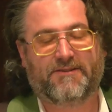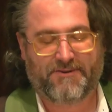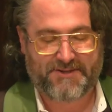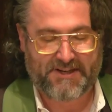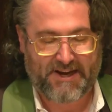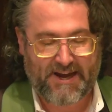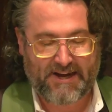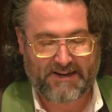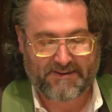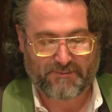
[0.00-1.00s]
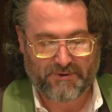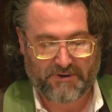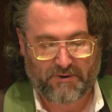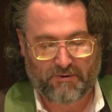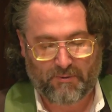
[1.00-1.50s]
nursing a headache that
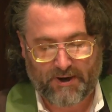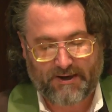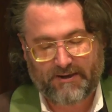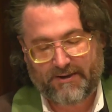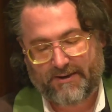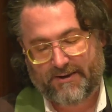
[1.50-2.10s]
wouldn't go away.